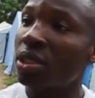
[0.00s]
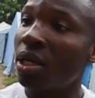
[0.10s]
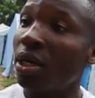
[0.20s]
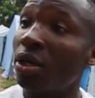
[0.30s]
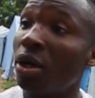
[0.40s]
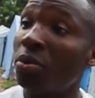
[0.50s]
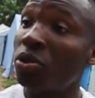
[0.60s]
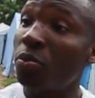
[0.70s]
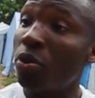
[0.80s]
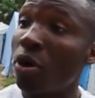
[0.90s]
up
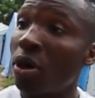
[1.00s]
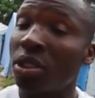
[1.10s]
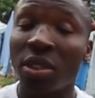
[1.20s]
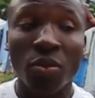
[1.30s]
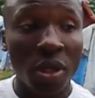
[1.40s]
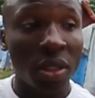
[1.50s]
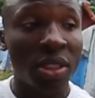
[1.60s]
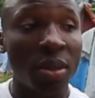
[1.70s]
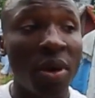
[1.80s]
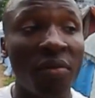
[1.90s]
to par. Some
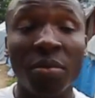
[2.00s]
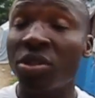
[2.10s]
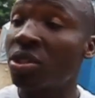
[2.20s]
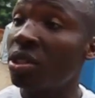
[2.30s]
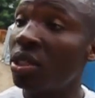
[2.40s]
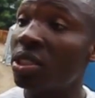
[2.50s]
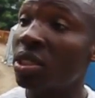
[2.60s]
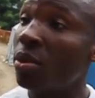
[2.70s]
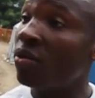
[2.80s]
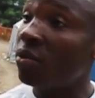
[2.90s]
of them is good and
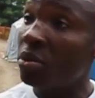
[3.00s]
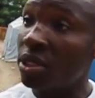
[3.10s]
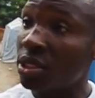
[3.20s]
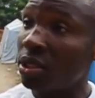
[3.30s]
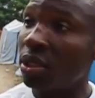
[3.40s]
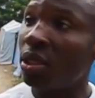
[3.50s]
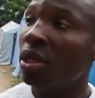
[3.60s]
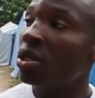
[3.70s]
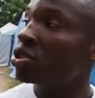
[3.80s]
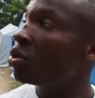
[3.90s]
some of them isn't.
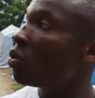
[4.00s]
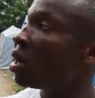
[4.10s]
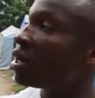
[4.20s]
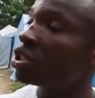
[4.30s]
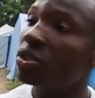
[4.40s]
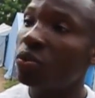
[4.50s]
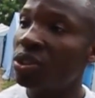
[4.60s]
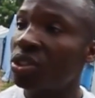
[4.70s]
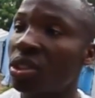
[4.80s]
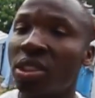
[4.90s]
So why should we
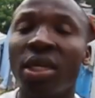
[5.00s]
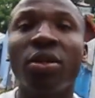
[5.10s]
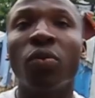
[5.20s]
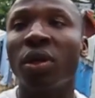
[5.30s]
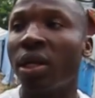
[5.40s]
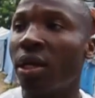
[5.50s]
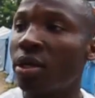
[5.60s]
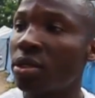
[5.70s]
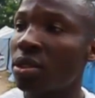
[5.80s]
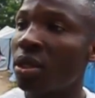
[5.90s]
trust anyone
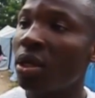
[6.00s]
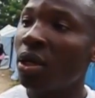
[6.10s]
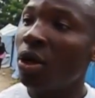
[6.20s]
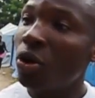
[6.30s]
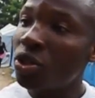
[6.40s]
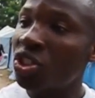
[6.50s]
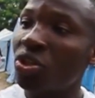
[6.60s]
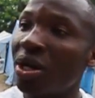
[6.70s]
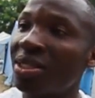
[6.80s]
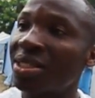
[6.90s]
else who's
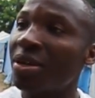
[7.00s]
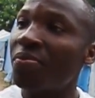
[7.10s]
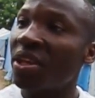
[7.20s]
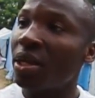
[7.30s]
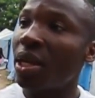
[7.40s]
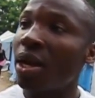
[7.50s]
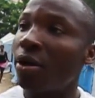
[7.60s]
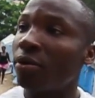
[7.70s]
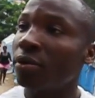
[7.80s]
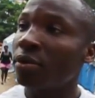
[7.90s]
starting something now?
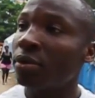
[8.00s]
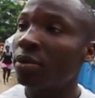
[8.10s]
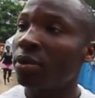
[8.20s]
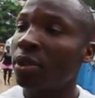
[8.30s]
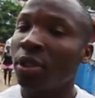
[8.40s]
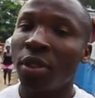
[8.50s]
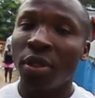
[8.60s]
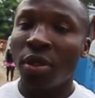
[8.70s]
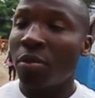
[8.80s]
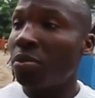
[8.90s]

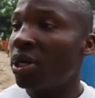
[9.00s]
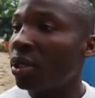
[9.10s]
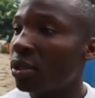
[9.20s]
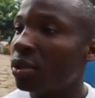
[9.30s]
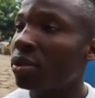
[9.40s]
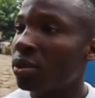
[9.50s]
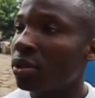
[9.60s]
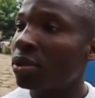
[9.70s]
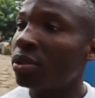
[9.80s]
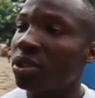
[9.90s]
But
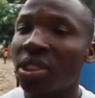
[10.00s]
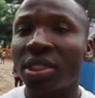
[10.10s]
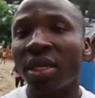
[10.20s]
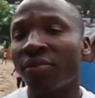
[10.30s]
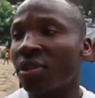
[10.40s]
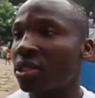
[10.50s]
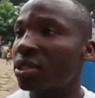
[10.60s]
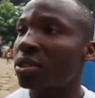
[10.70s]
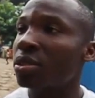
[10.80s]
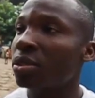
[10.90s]
just give
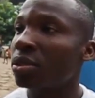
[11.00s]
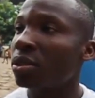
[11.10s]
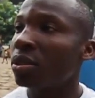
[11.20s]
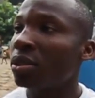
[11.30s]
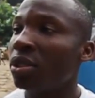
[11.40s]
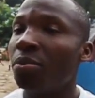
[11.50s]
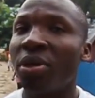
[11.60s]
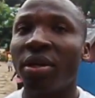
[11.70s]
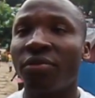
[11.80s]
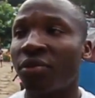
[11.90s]
us the
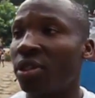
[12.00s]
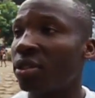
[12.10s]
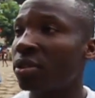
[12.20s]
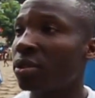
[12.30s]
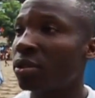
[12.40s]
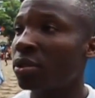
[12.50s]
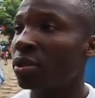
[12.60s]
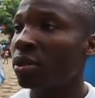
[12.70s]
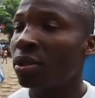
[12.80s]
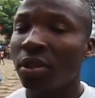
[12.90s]
benefit,
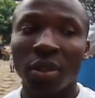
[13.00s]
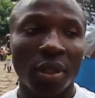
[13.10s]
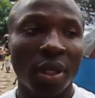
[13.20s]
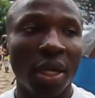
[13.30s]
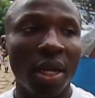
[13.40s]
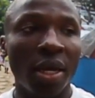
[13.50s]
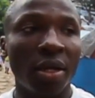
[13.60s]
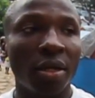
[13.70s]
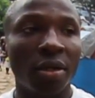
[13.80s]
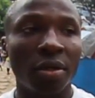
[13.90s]

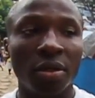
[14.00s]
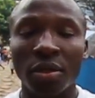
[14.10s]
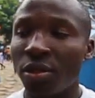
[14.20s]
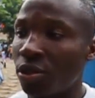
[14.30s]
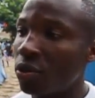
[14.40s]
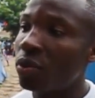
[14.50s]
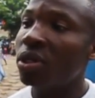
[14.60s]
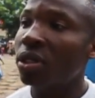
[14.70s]
and you will